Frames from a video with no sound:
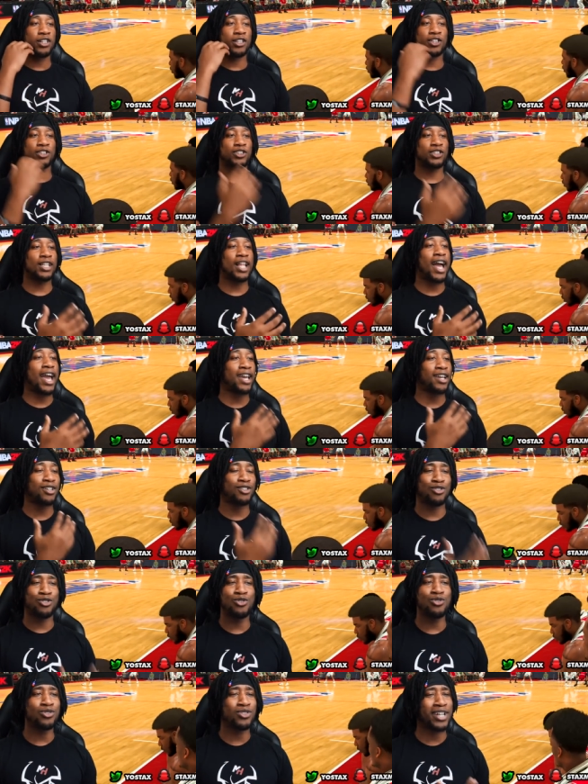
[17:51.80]
Cause like,
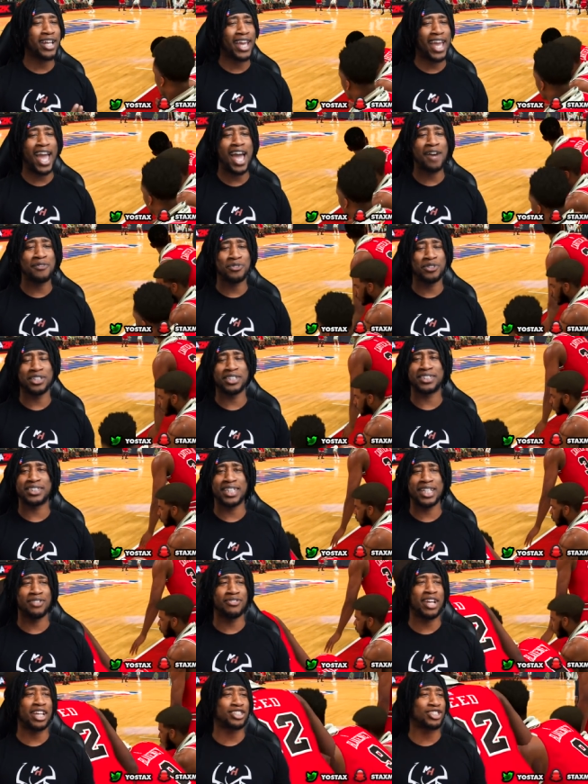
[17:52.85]
who do they have on this
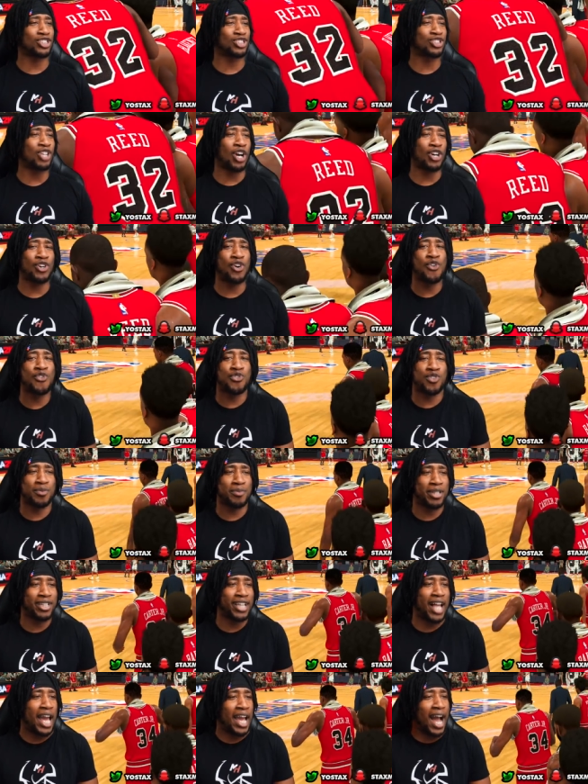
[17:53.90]
team that should start over
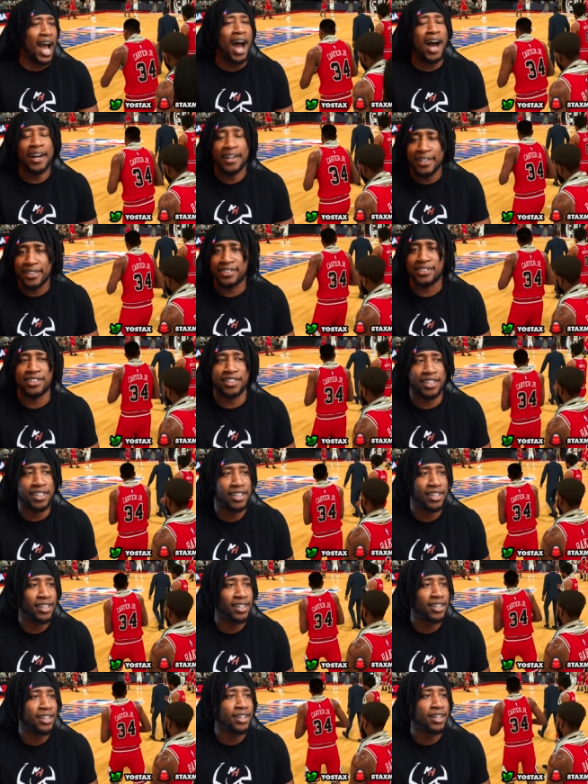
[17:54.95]
me? Like honestly,
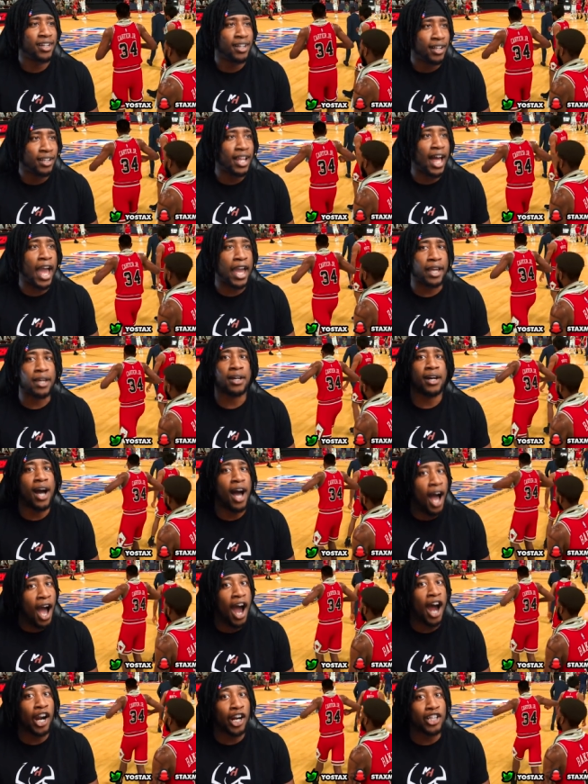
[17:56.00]
like
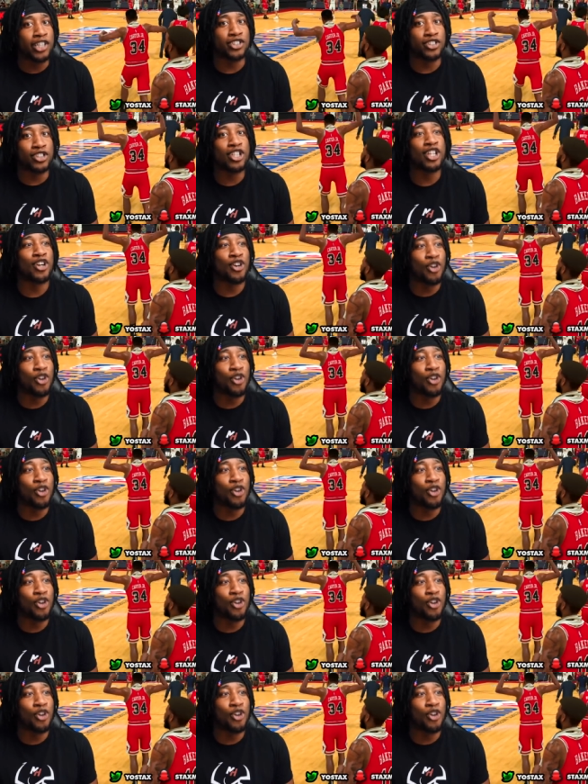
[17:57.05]
honestly,